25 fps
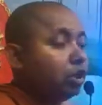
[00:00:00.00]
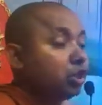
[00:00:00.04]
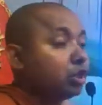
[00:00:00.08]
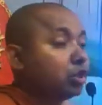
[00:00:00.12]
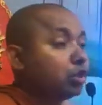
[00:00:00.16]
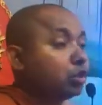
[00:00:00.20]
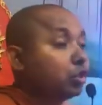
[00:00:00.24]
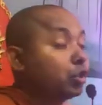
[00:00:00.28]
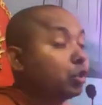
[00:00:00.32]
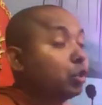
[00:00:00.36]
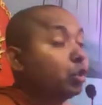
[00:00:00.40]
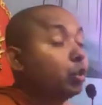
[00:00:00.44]

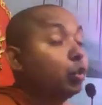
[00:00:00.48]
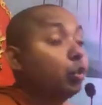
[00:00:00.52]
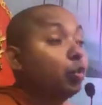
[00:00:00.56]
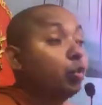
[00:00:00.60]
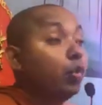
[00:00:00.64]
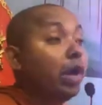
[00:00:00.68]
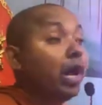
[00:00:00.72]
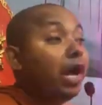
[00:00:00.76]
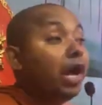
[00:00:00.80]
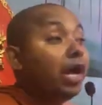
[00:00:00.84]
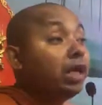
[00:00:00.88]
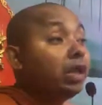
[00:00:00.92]
So
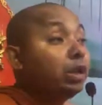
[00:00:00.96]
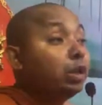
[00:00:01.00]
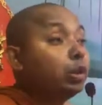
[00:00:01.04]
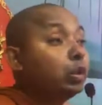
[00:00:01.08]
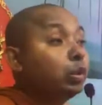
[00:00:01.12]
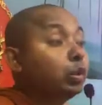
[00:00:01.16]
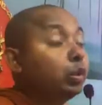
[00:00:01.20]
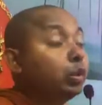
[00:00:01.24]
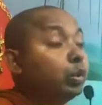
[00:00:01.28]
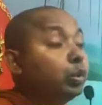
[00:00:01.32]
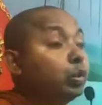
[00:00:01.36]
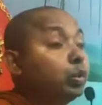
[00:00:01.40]
one
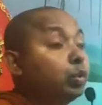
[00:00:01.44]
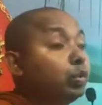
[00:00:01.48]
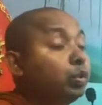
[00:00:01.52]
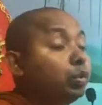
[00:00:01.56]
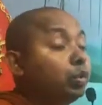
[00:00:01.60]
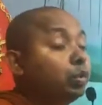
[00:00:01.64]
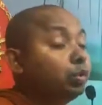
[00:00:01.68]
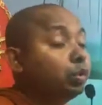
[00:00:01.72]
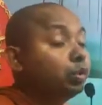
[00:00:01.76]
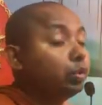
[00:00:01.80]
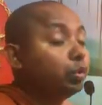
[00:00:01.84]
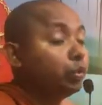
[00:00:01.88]

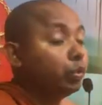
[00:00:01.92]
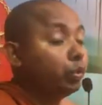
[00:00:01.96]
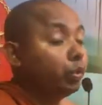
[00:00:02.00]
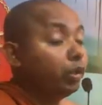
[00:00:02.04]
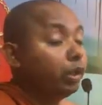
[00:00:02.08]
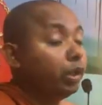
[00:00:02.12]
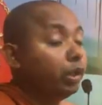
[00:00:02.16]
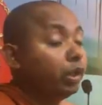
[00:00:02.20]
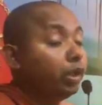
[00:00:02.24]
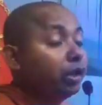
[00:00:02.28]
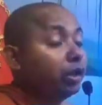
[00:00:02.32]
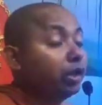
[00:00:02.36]
who
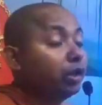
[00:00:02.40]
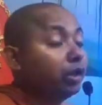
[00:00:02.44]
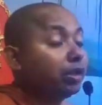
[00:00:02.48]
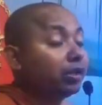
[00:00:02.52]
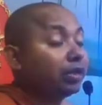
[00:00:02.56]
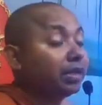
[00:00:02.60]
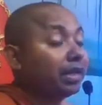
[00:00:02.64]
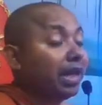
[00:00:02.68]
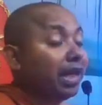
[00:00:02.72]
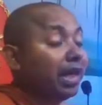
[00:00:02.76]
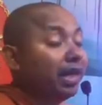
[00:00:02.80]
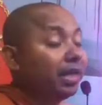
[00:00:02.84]
will
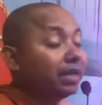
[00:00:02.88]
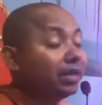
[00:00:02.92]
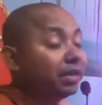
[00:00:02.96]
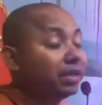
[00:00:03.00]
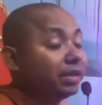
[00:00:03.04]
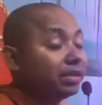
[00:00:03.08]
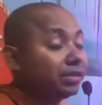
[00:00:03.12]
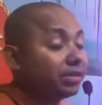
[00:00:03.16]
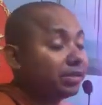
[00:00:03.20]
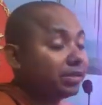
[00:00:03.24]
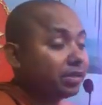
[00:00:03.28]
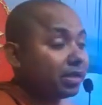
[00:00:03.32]
not
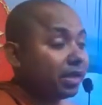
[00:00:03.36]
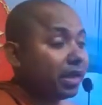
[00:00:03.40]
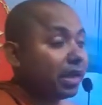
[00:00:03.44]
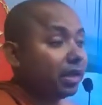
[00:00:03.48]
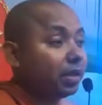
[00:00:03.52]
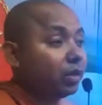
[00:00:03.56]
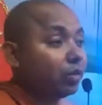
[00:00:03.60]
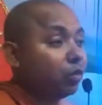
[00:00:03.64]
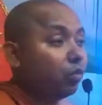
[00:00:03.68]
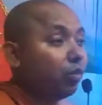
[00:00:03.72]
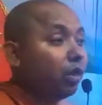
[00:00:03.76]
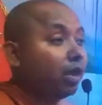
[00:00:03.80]

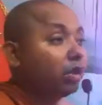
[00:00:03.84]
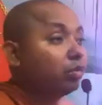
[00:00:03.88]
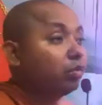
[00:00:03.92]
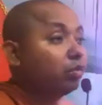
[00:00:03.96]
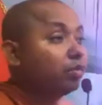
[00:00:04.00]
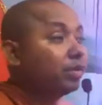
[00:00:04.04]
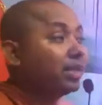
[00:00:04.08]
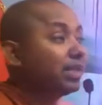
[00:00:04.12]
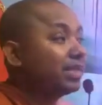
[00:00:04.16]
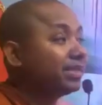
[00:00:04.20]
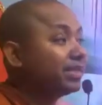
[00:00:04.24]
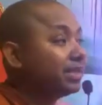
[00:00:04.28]
understand, one
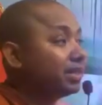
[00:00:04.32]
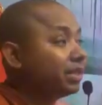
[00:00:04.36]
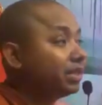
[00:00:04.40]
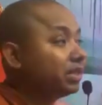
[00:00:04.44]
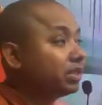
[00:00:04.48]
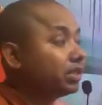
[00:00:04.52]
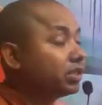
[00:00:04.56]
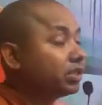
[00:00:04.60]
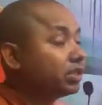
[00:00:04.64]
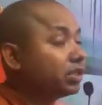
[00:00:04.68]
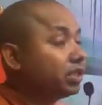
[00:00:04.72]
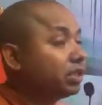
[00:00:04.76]
who doesn't
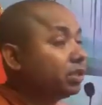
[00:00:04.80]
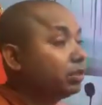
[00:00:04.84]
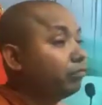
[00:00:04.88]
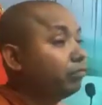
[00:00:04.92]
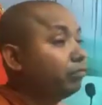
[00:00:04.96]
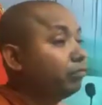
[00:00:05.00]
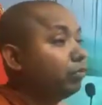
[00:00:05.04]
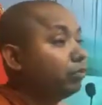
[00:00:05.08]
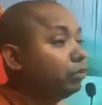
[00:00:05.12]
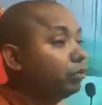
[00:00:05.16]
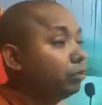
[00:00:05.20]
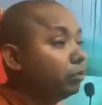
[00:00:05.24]
understand the
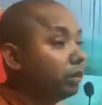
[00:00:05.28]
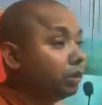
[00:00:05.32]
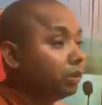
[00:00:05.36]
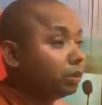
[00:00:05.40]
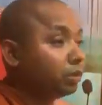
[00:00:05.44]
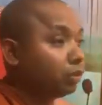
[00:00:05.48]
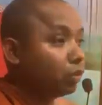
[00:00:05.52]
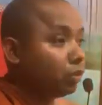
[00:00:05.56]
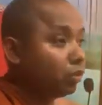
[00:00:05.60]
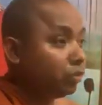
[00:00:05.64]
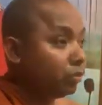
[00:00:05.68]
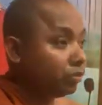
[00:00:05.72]
Four Noble
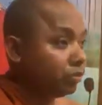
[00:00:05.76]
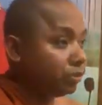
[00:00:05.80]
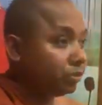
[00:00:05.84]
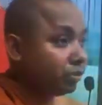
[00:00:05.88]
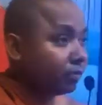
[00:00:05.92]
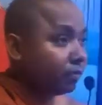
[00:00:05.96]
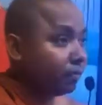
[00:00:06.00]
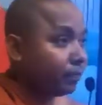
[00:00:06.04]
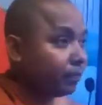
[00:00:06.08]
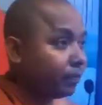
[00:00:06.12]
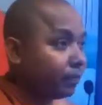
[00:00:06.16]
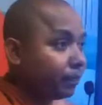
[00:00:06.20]
Truths,
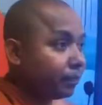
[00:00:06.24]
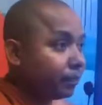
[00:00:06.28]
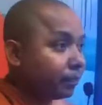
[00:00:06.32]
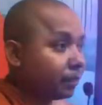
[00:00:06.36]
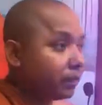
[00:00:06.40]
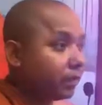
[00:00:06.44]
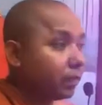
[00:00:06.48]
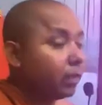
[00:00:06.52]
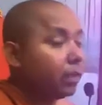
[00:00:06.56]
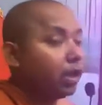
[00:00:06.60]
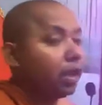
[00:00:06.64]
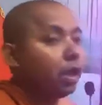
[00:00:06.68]

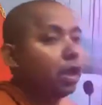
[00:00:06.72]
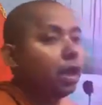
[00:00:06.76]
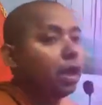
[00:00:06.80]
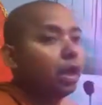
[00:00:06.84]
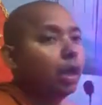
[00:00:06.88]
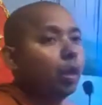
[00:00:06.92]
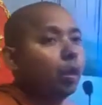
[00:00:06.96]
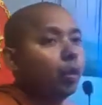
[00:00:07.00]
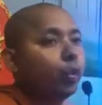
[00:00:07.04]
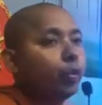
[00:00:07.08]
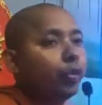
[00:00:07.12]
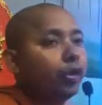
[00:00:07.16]

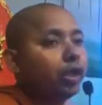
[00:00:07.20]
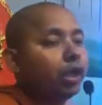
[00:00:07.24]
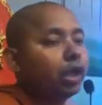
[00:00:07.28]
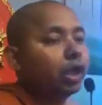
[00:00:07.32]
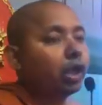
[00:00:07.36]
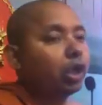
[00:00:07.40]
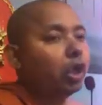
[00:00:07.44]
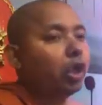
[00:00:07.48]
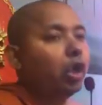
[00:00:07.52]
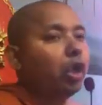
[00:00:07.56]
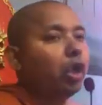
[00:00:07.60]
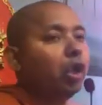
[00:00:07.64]
we
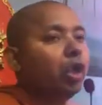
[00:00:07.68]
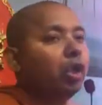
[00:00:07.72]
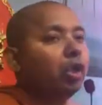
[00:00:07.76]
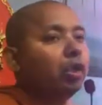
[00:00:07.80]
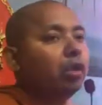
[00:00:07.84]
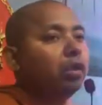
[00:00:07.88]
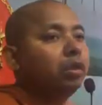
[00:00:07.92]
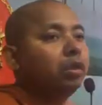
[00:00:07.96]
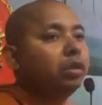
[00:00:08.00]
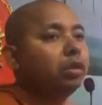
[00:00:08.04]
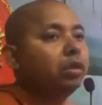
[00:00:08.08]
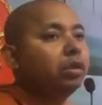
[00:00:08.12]

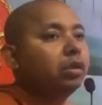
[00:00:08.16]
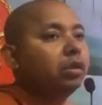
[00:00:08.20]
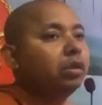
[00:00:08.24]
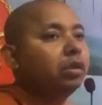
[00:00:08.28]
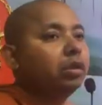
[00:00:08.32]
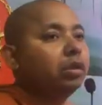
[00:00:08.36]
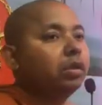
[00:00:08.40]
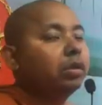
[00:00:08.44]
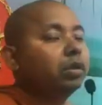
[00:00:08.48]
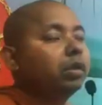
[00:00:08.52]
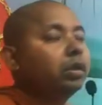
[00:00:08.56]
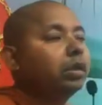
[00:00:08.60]
call
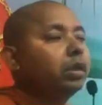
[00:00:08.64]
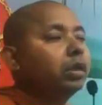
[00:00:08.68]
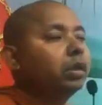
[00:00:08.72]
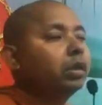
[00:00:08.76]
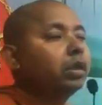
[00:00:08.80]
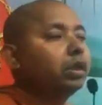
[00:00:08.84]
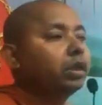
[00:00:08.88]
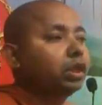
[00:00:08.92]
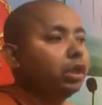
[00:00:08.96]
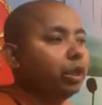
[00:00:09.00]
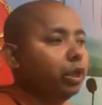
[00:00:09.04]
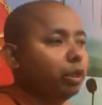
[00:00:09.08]

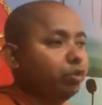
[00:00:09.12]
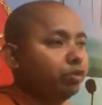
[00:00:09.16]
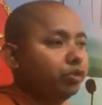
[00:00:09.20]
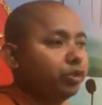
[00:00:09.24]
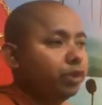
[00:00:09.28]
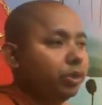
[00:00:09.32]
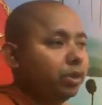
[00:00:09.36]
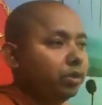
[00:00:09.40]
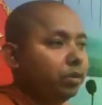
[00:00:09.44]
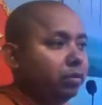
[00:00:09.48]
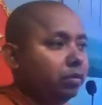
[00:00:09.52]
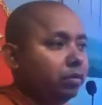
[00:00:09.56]

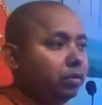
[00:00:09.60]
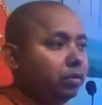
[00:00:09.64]
delusion.